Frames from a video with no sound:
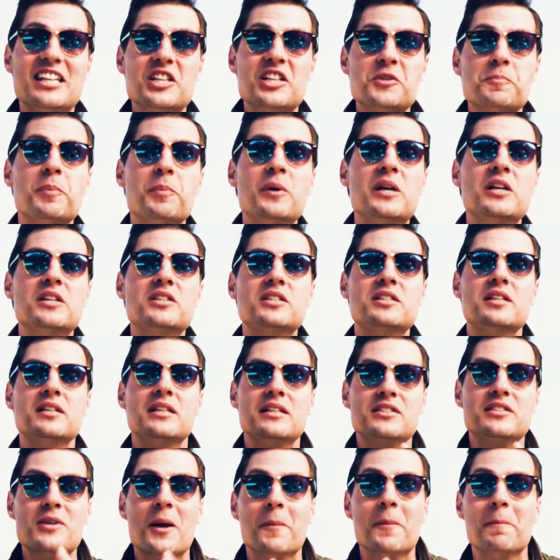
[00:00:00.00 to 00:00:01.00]
this brings
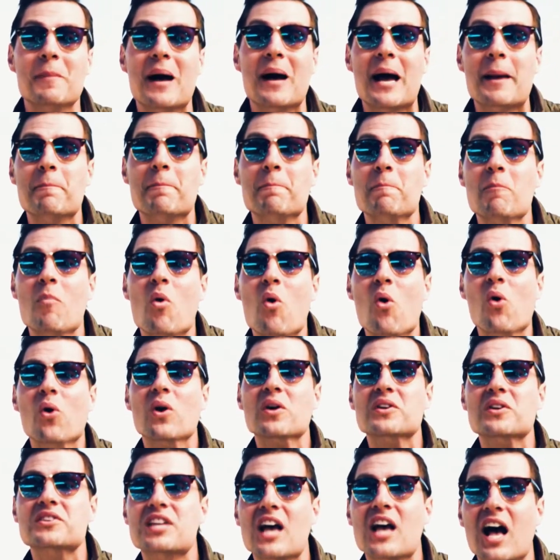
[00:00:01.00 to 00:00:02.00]
to mind
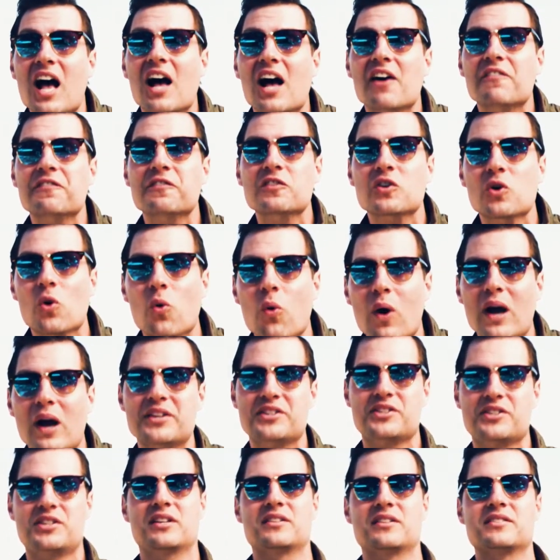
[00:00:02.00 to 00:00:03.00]
more tough
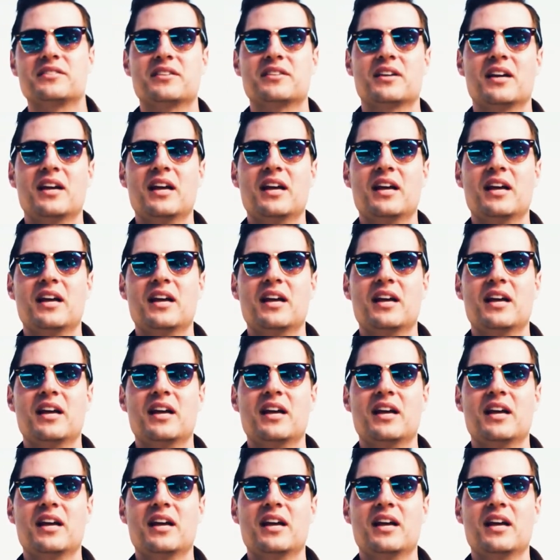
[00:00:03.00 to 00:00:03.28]
questions.